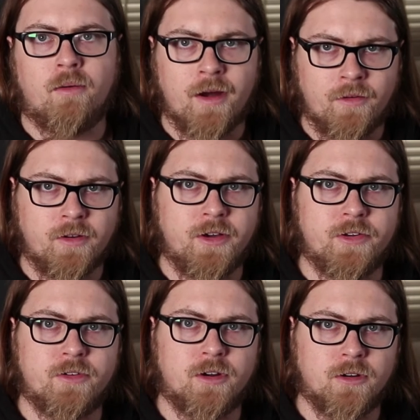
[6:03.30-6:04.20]
around
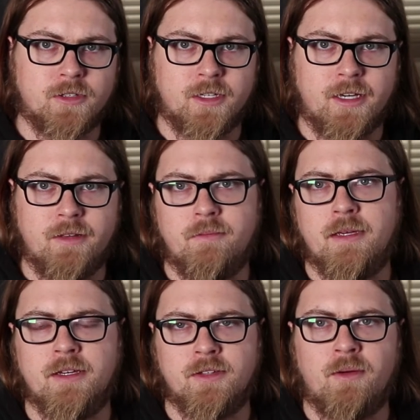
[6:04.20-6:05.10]
100 hertz again
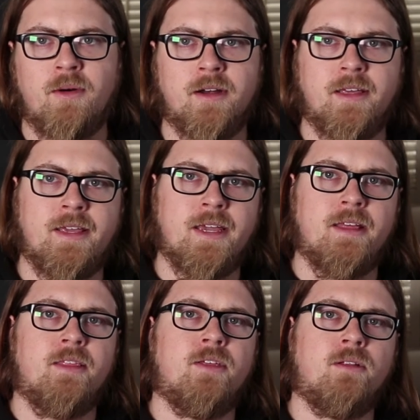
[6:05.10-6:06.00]
because I want to
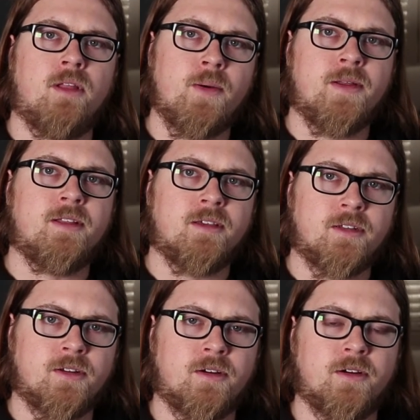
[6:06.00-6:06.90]
get the low end of the
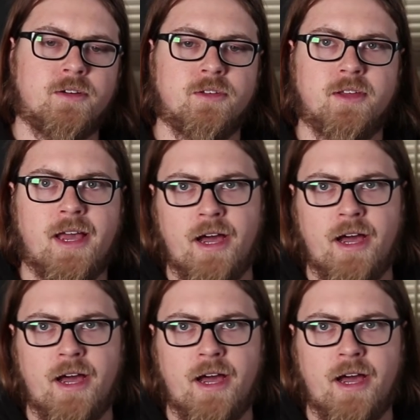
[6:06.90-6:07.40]
guitars